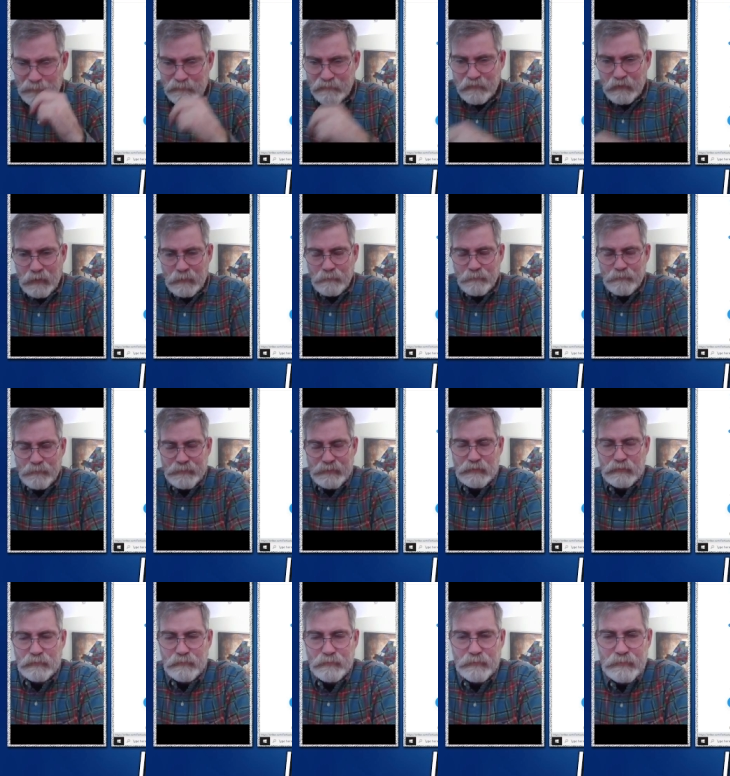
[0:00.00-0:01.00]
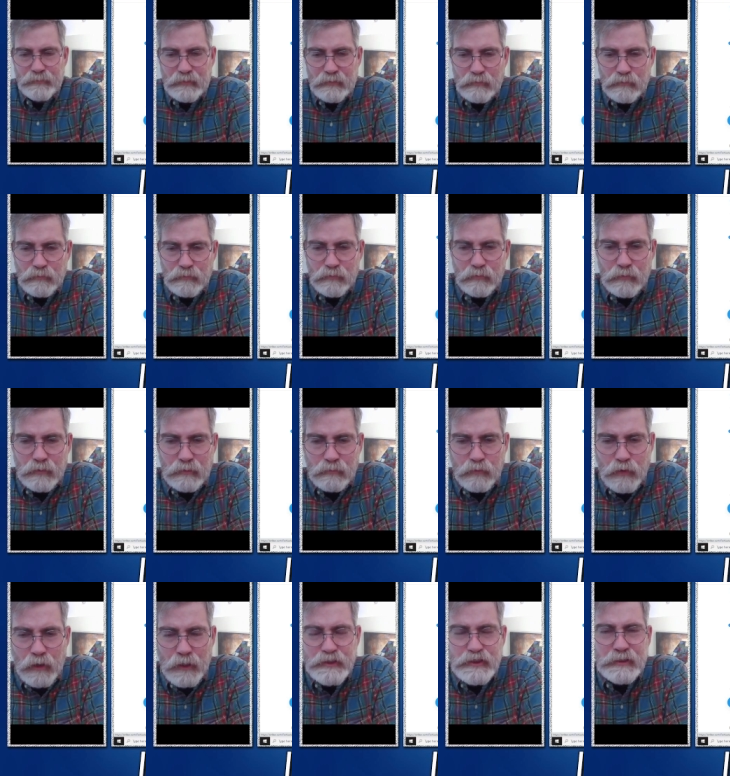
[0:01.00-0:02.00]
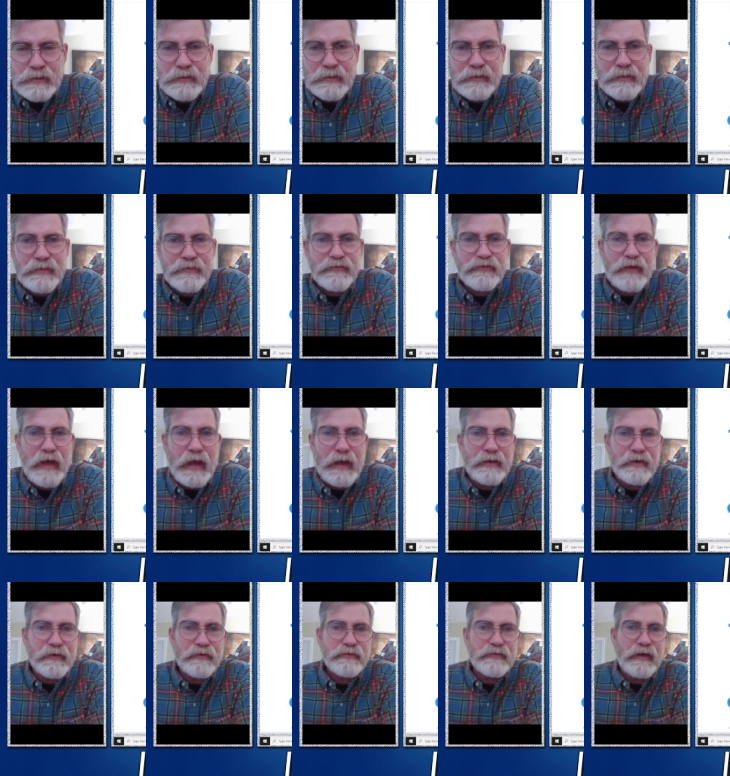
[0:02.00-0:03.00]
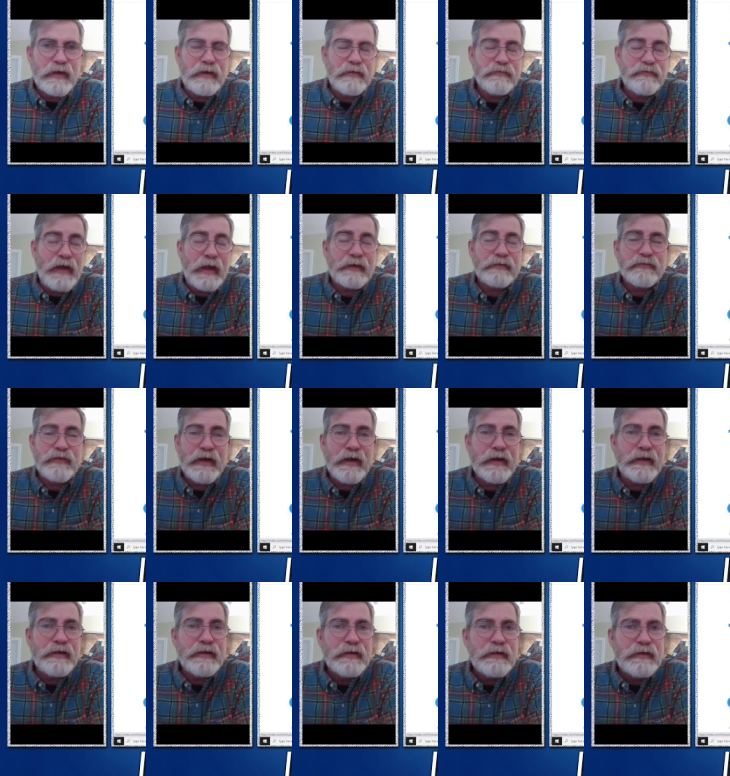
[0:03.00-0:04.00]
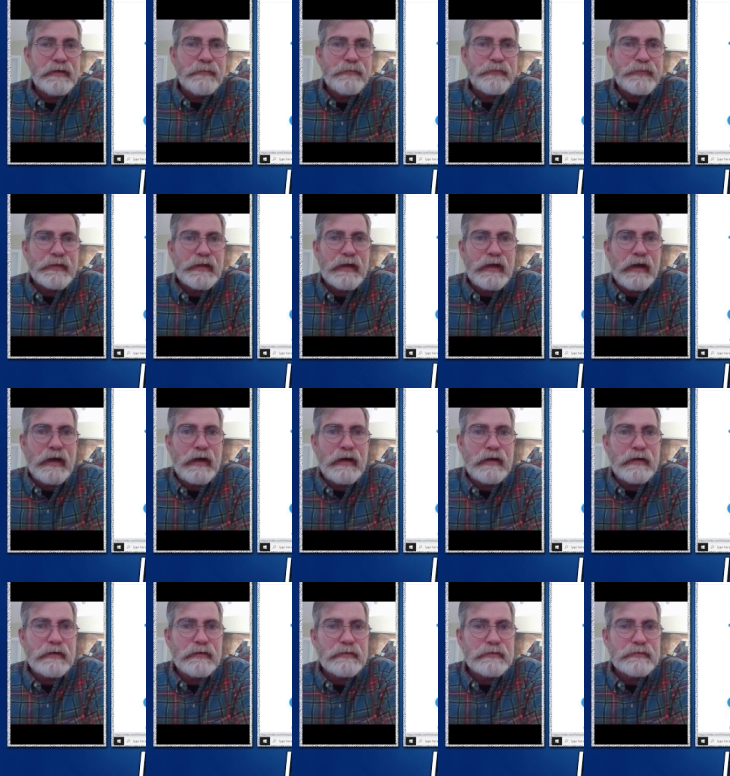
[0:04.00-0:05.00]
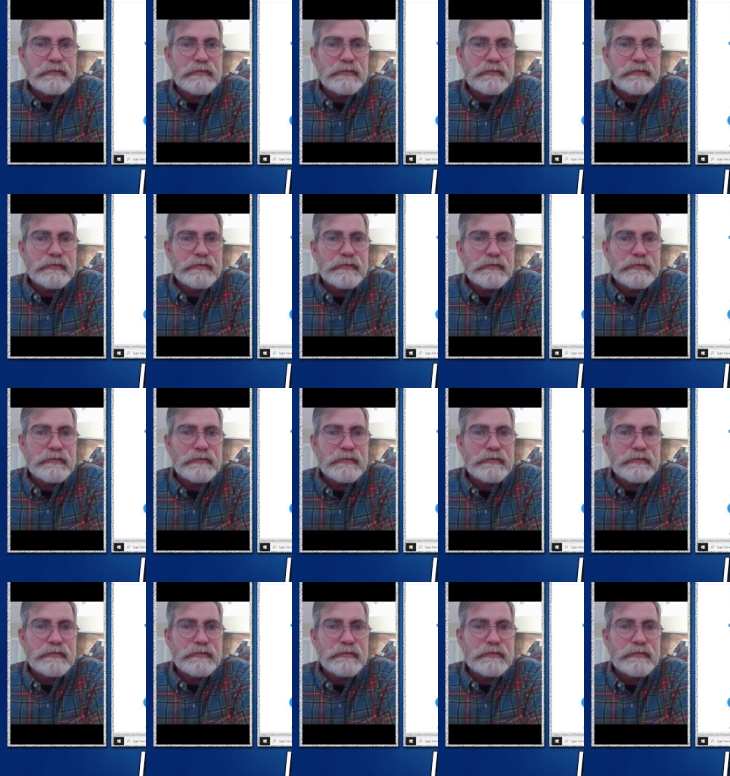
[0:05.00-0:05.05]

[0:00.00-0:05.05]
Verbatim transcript: from Washington insiders, uh, in fact, very, uh,